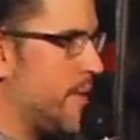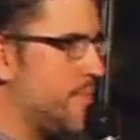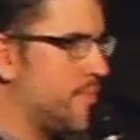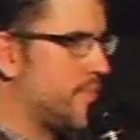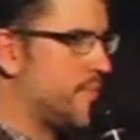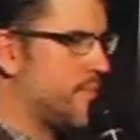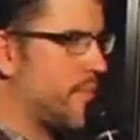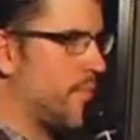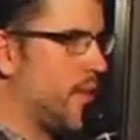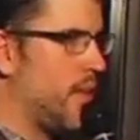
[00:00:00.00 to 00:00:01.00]

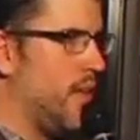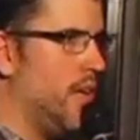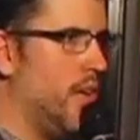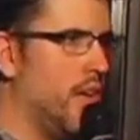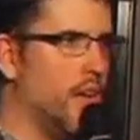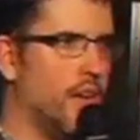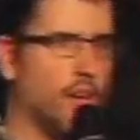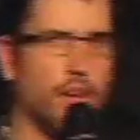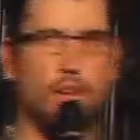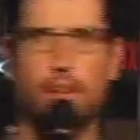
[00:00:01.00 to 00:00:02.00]

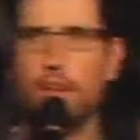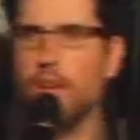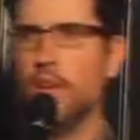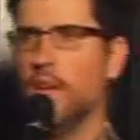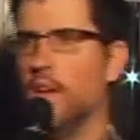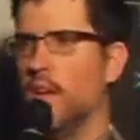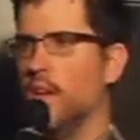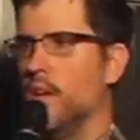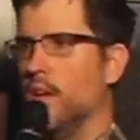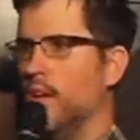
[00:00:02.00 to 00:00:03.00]

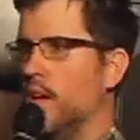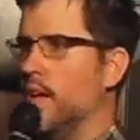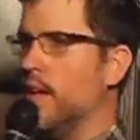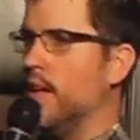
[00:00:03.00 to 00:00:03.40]
(no one is talking)